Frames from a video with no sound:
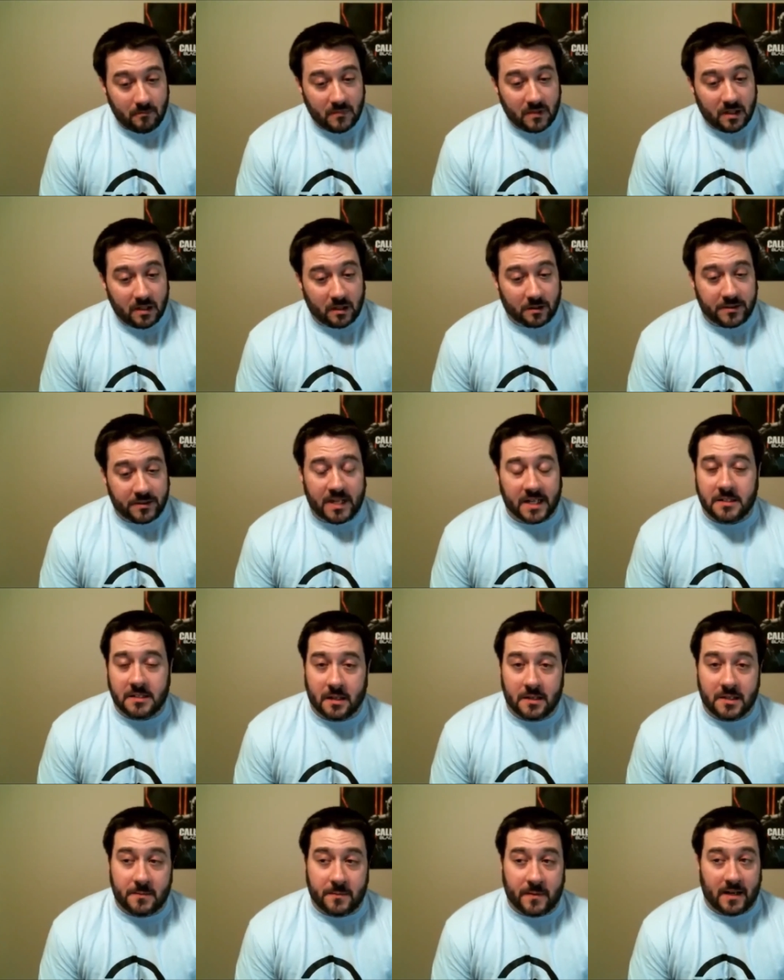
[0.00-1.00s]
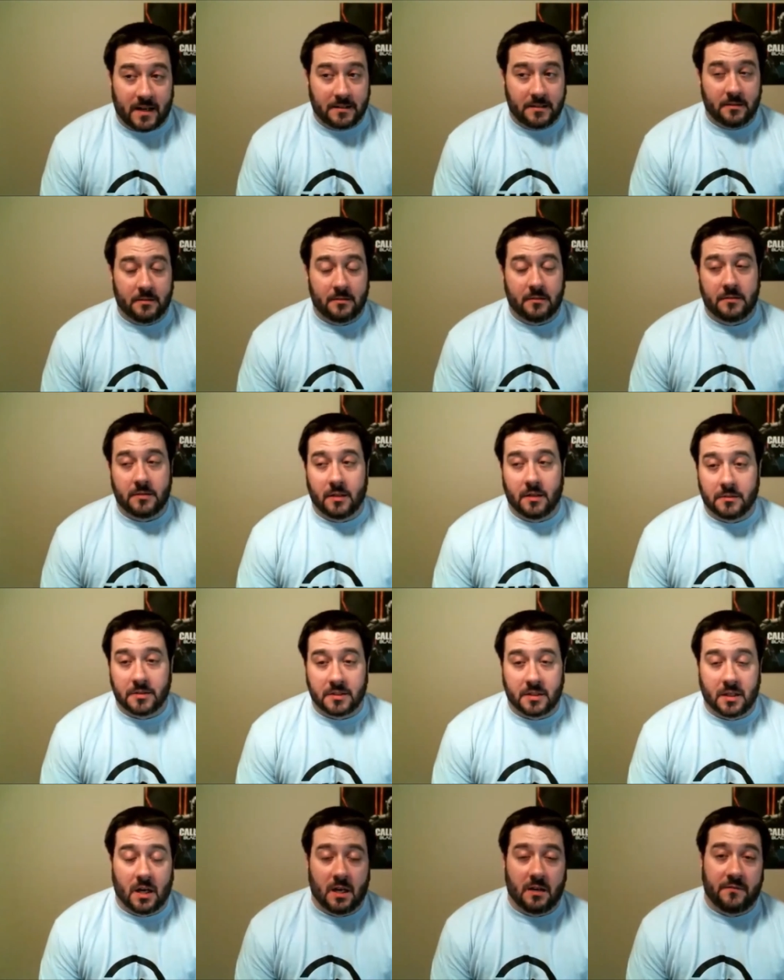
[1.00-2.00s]
thanks to all the sponsors,
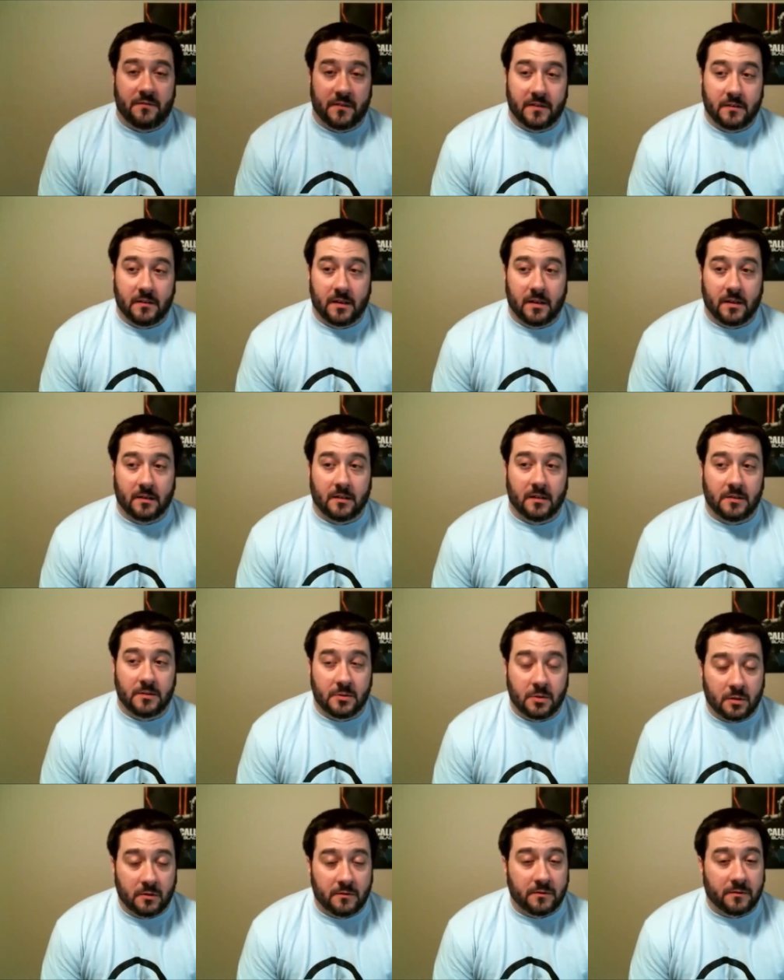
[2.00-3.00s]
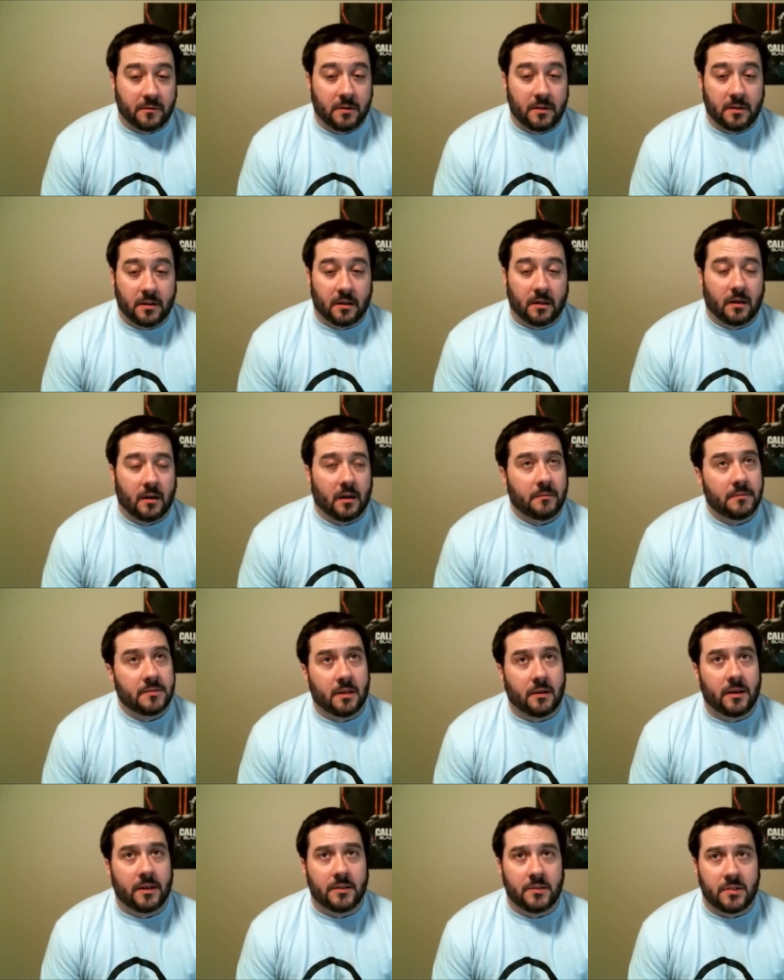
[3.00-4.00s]
Scuff and Control Freak, or I'm
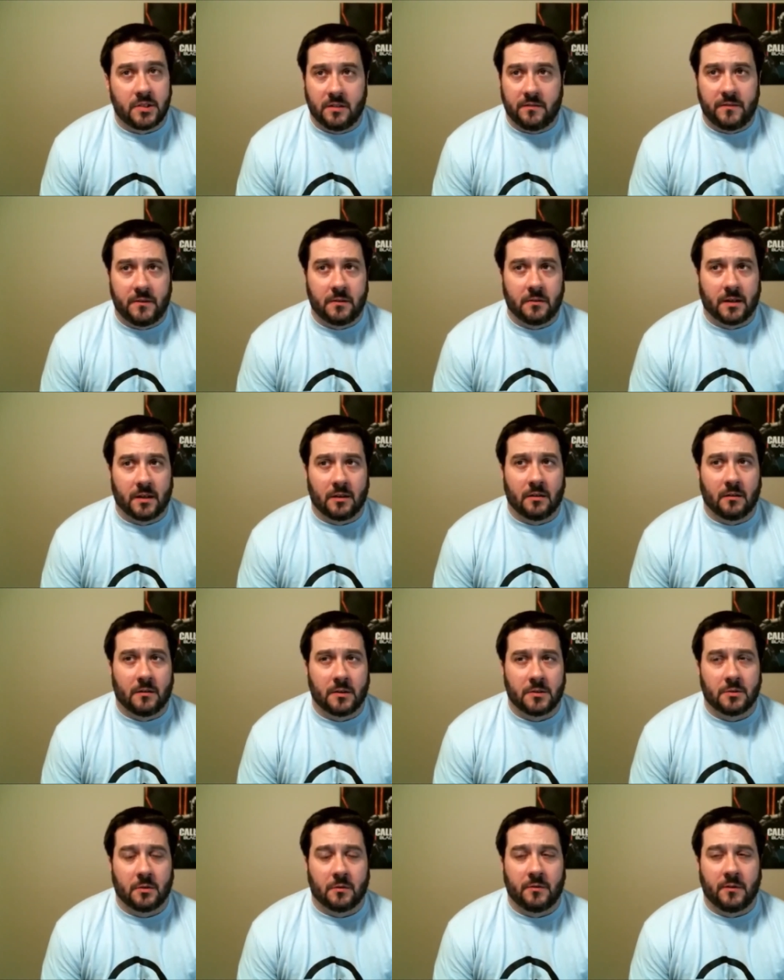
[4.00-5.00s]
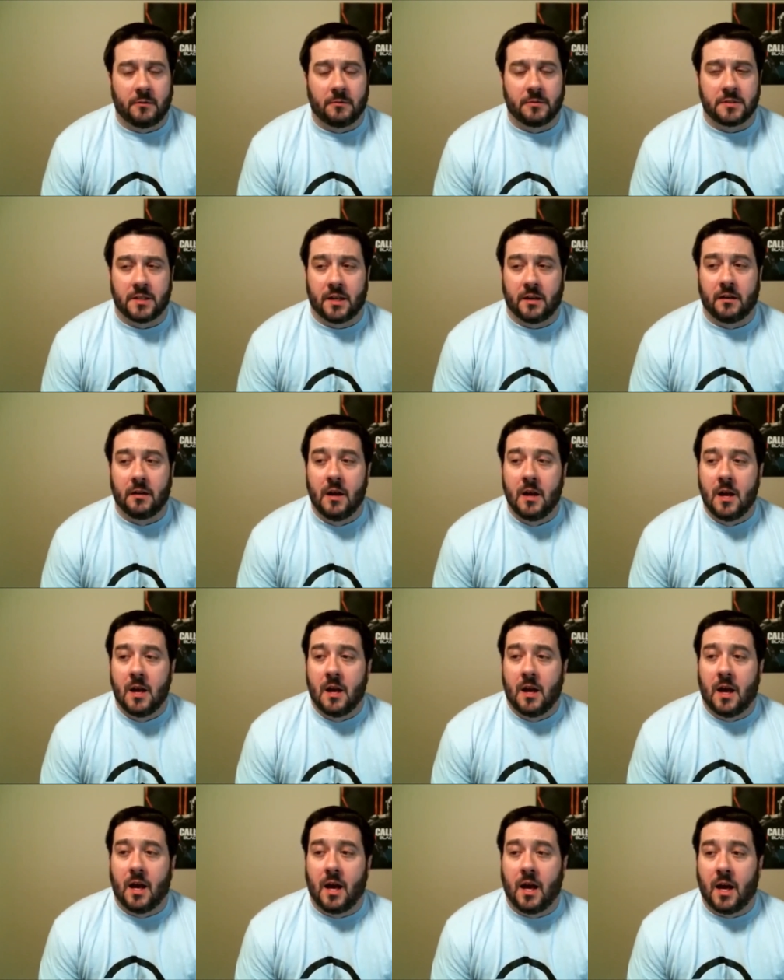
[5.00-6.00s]
sorry, and G Fuel. I don't know if Control Freak was there.
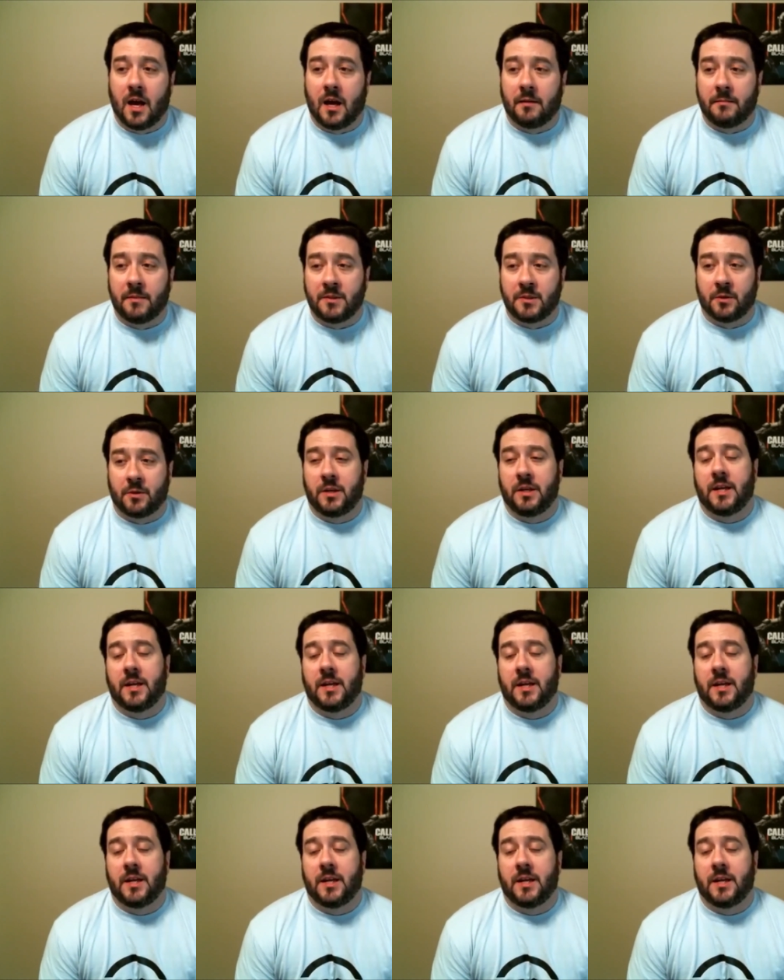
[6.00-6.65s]
And Jerky